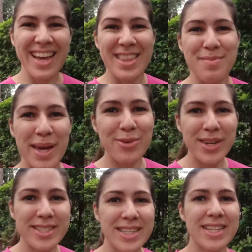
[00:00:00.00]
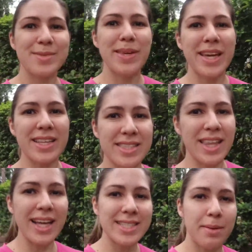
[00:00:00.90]
The main reason is because the
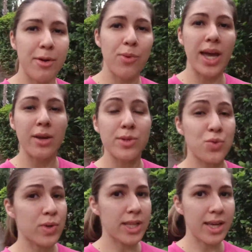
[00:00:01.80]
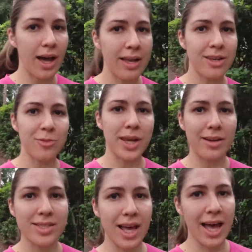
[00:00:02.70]
last time I ran, it was really hot and humid
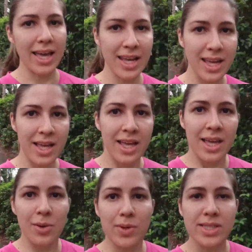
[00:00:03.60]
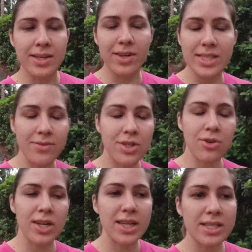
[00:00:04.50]
outside. It was 77
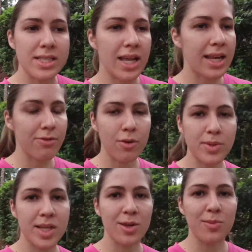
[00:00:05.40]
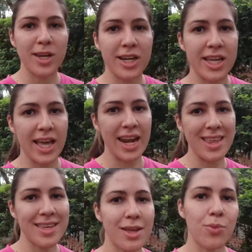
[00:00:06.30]
degrees, 94% humidity, and I
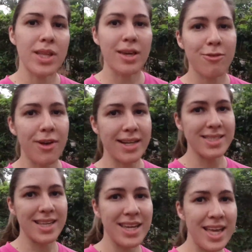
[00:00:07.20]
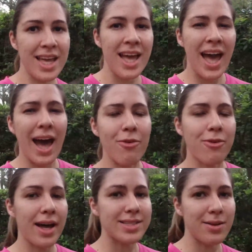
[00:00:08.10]
think that really affected how
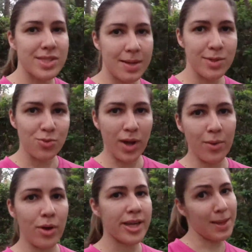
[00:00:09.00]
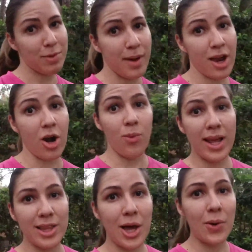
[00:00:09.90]
fast I was able to run while keeping my heart
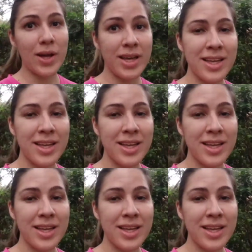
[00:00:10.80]
rate low.